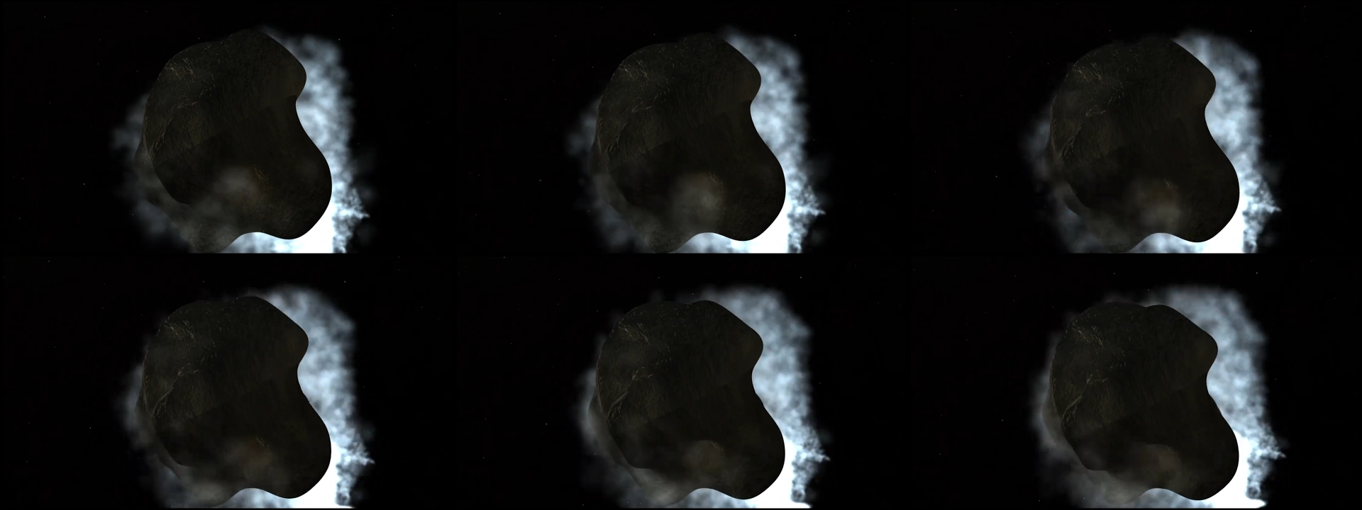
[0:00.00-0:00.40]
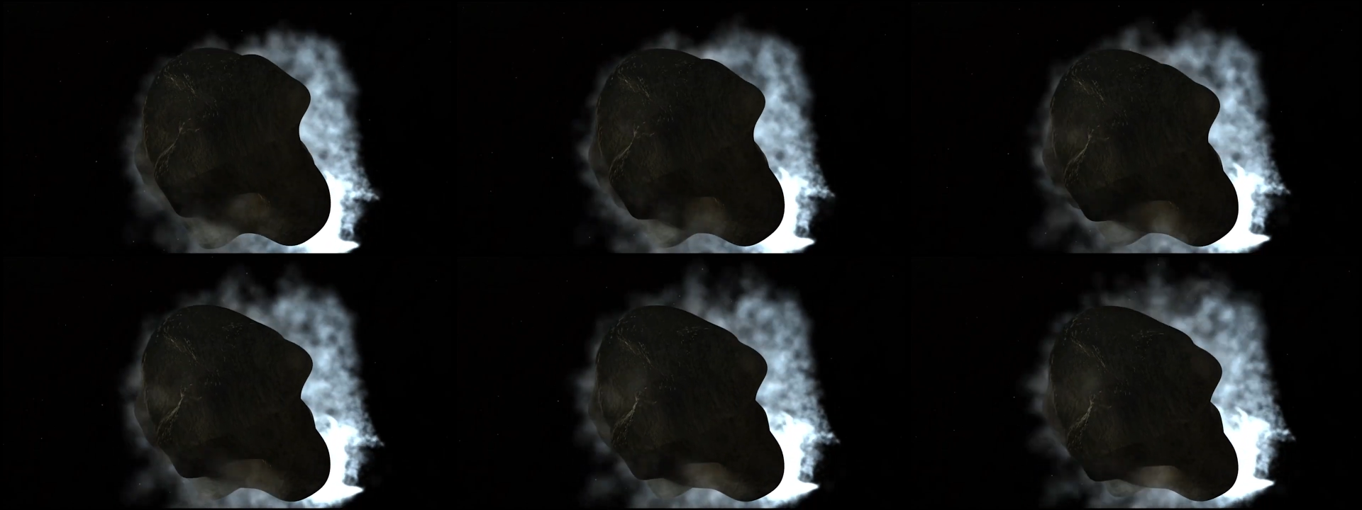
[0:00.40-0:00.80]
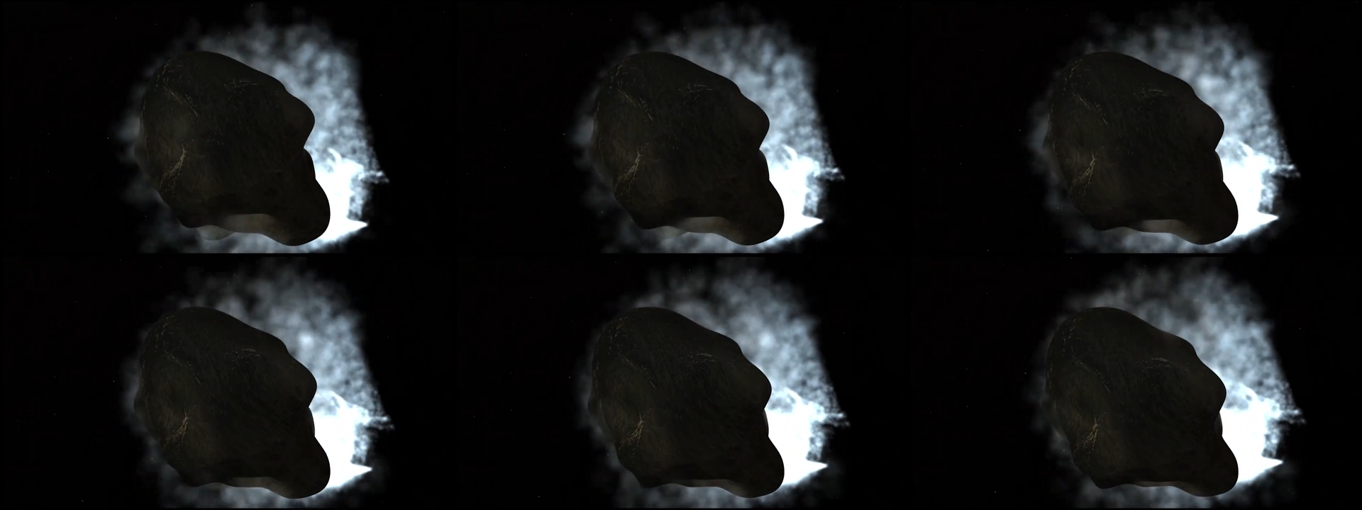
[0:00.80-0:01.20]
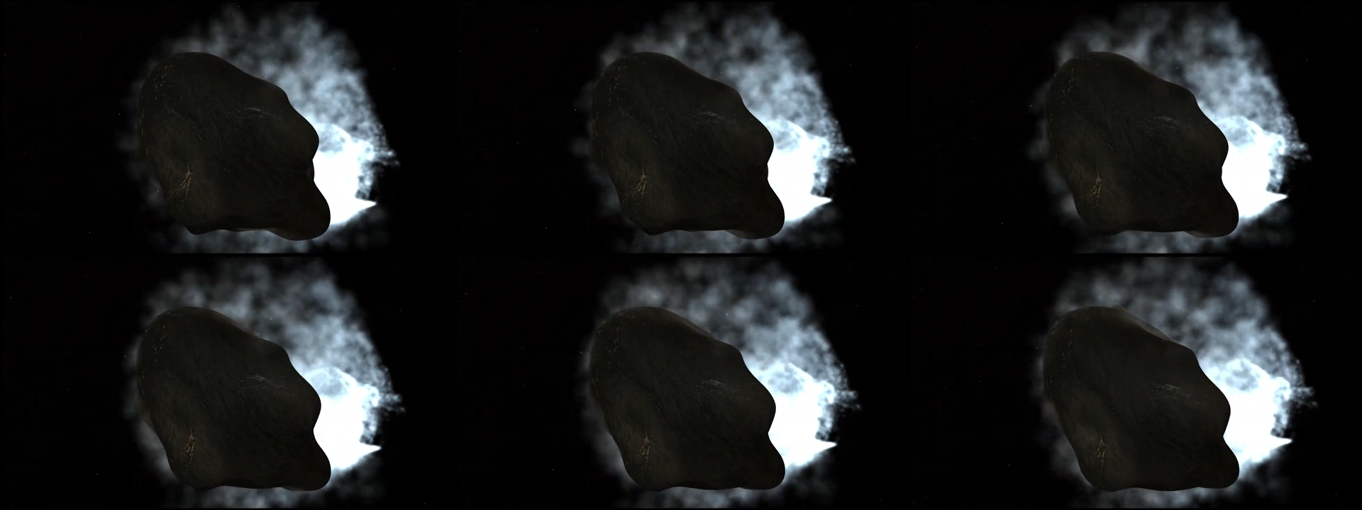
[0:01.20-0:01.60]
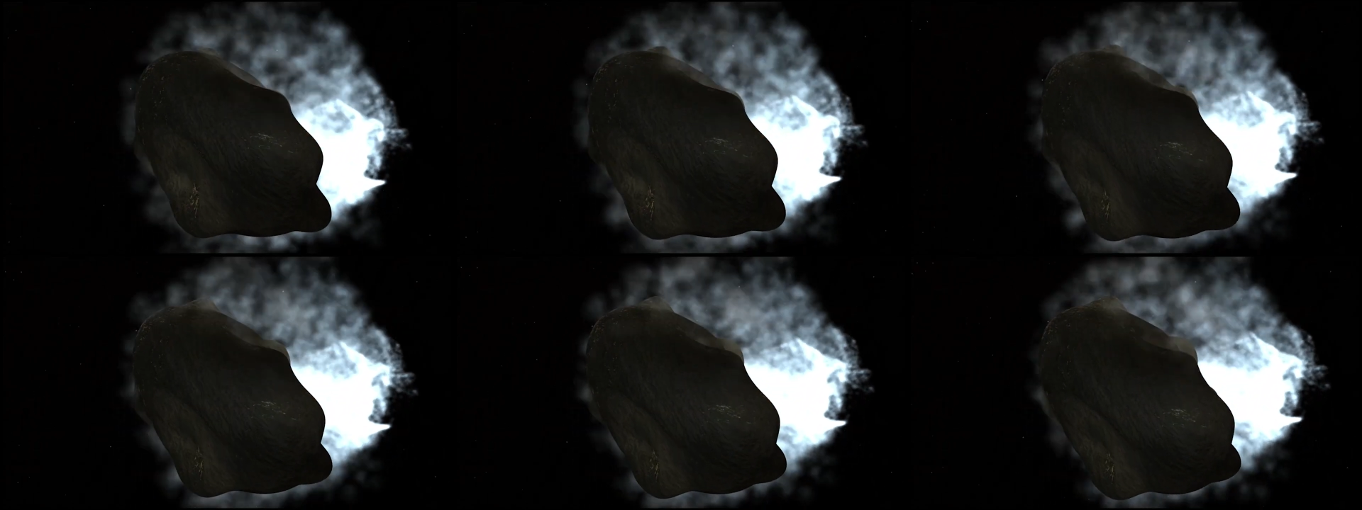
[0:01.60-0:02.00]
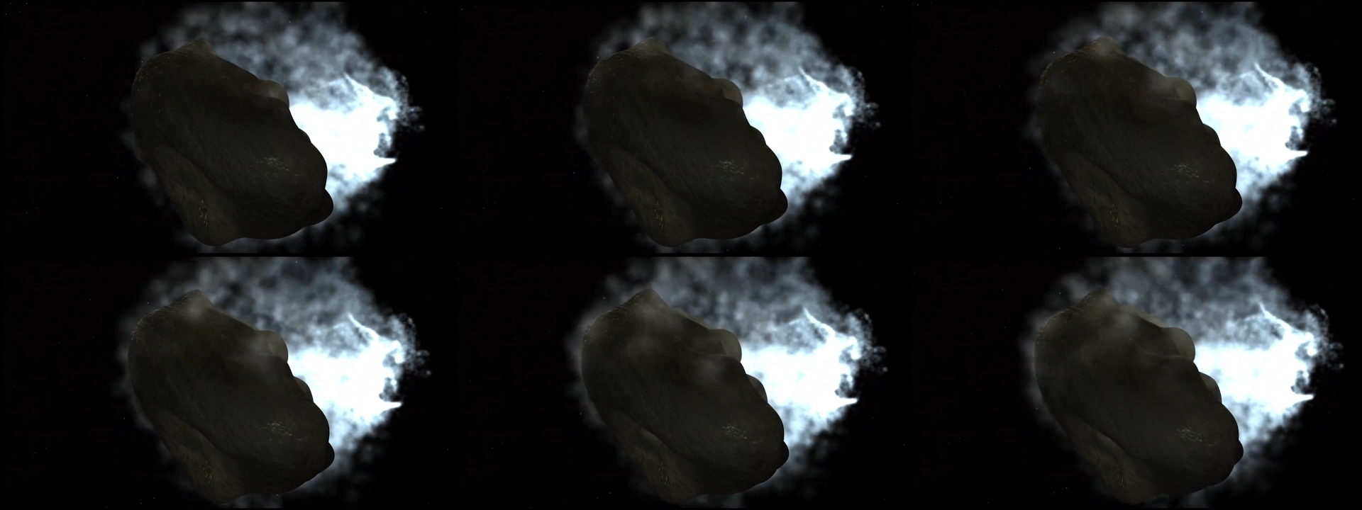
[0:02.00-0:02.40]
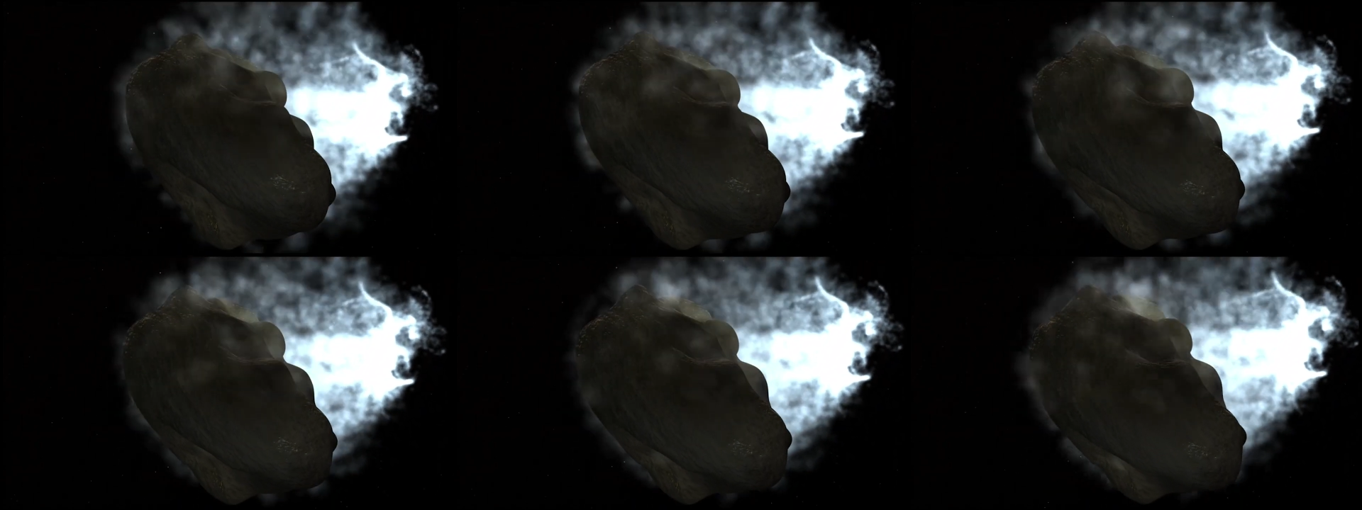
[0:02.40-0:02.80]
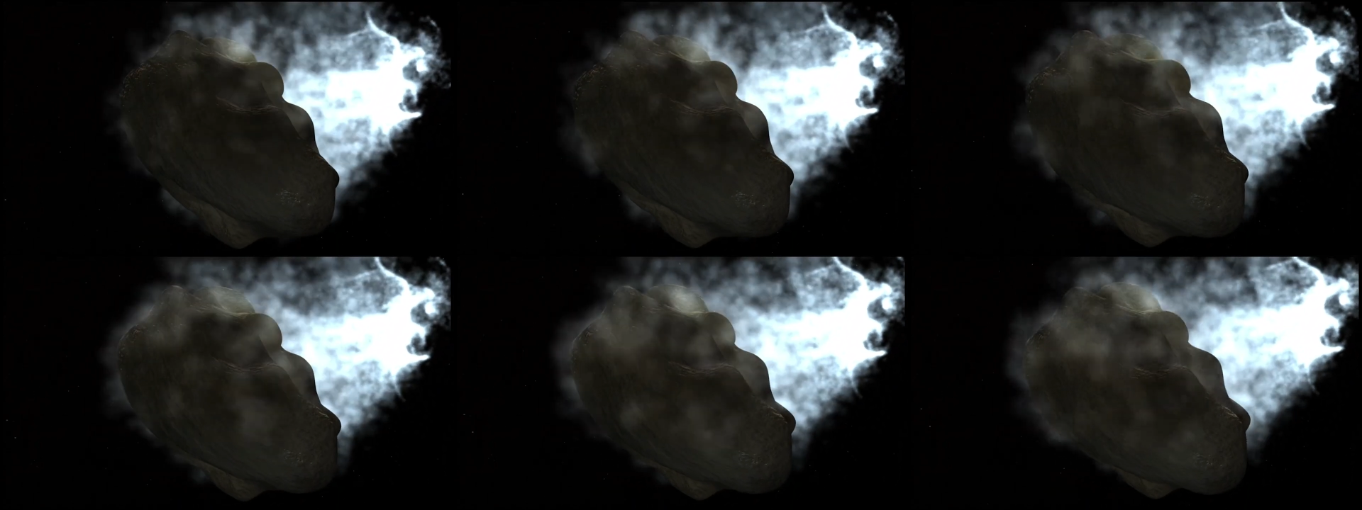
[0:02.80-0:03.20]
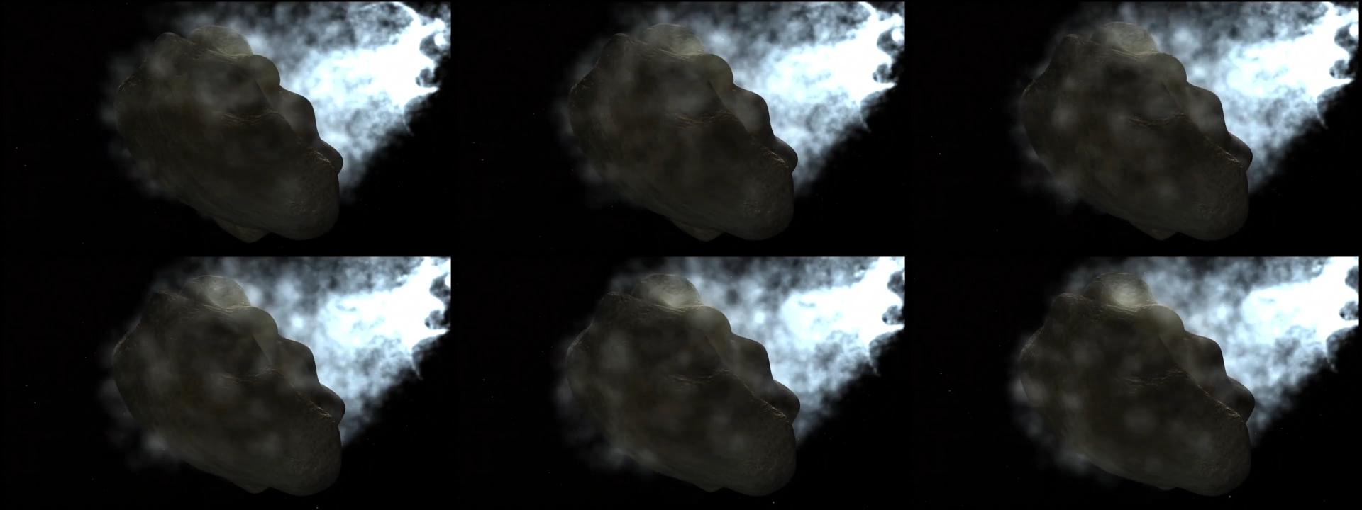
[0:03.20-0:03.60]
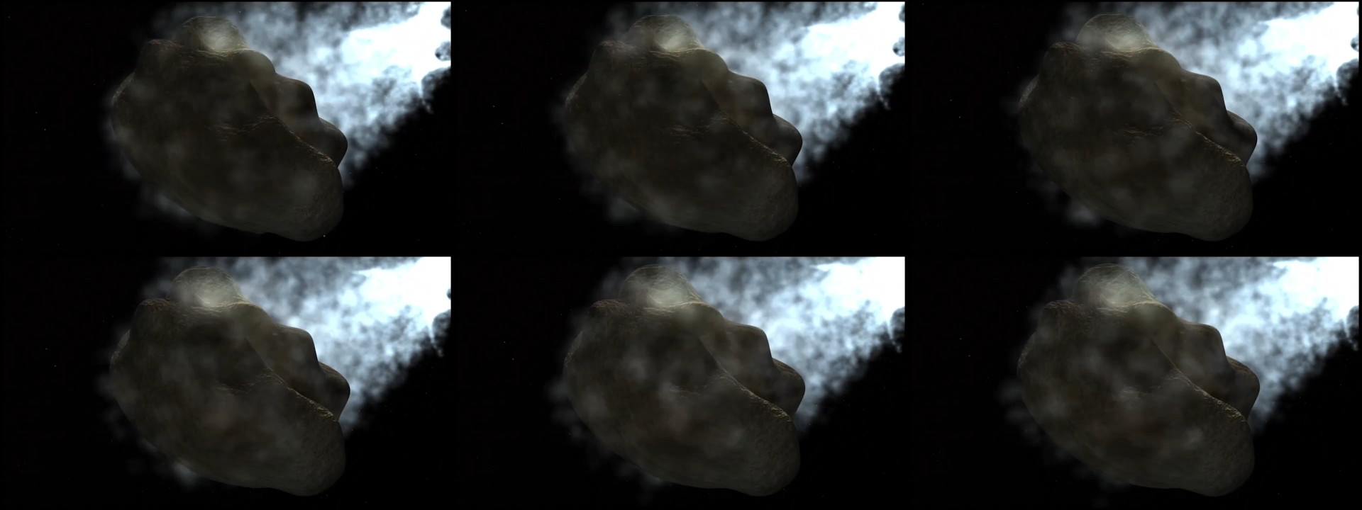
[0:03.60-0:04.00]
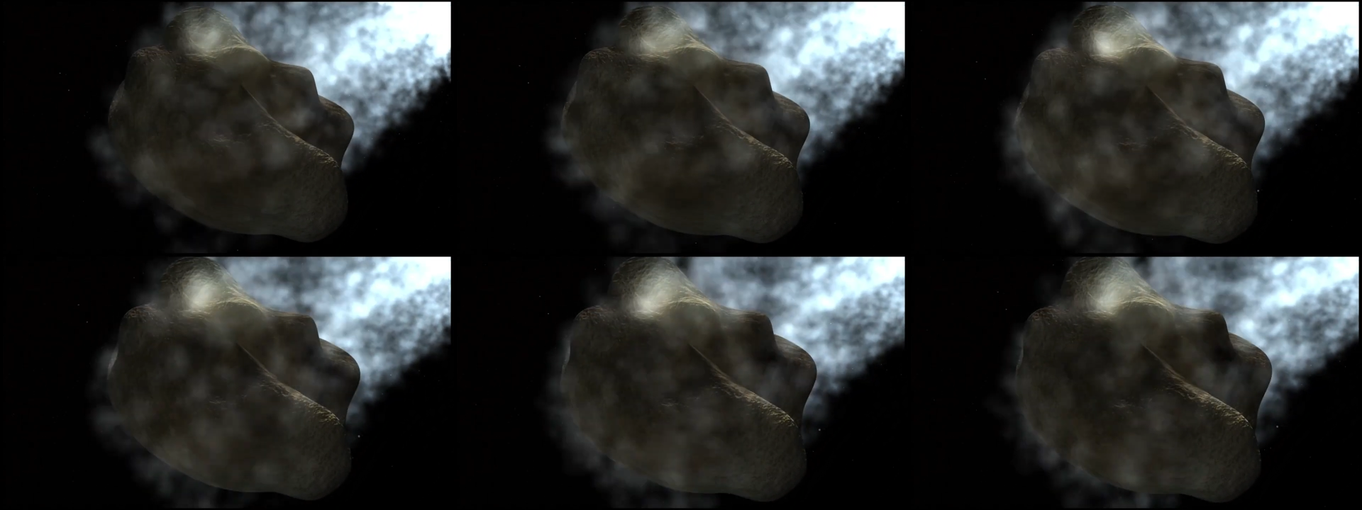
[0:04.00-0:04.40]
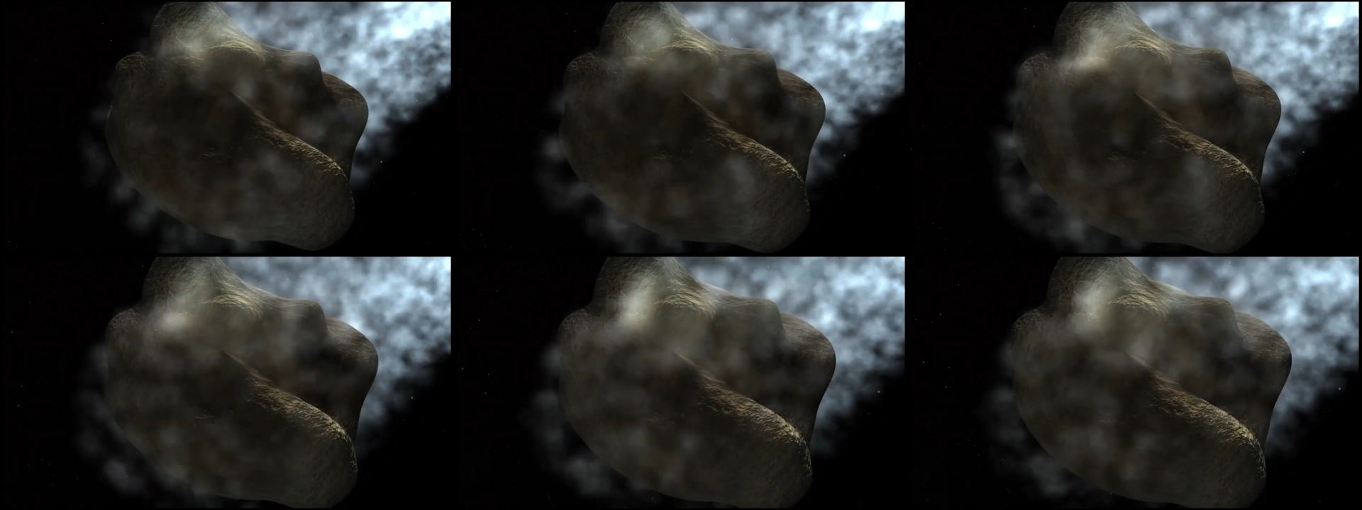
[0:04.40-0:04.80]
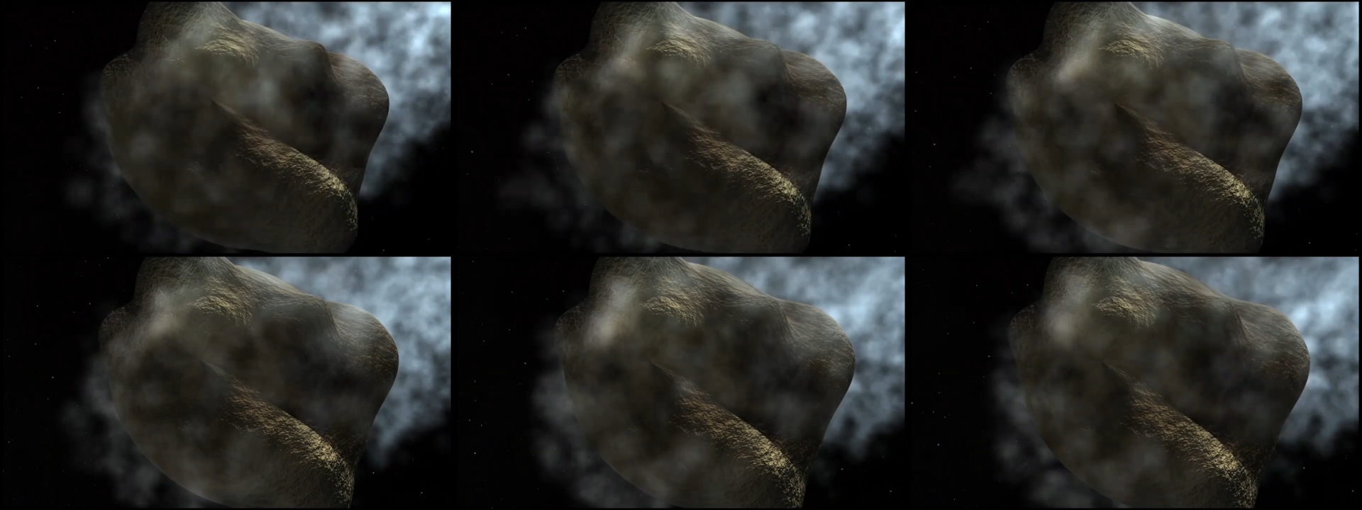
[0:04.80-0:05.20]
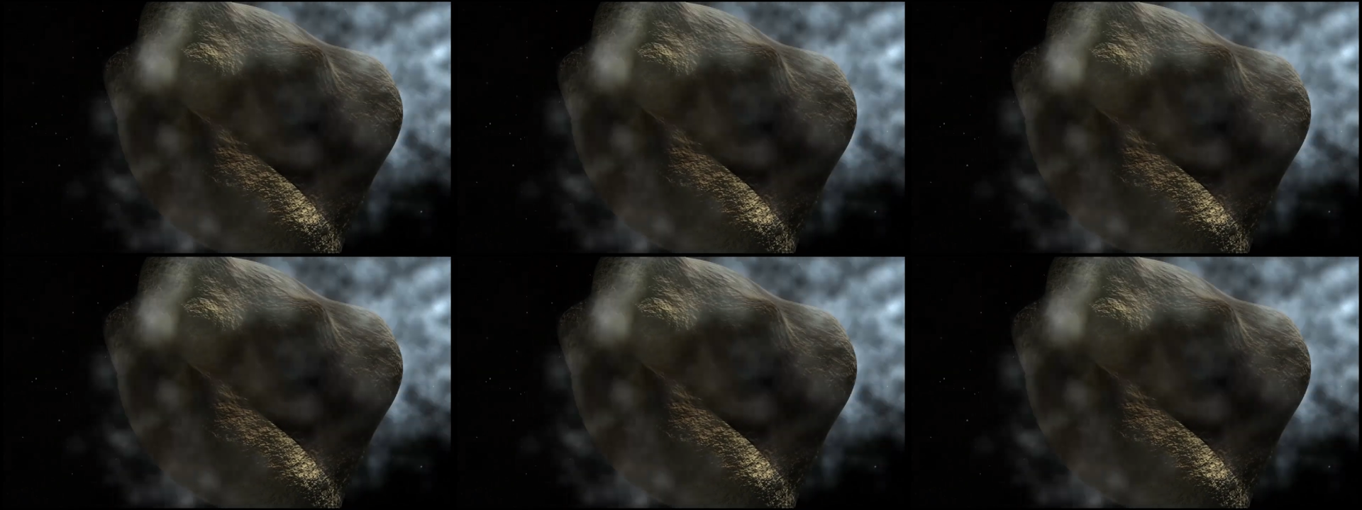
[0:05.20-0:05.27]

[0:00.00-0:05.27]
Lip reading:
Nobody's mouth can be seen.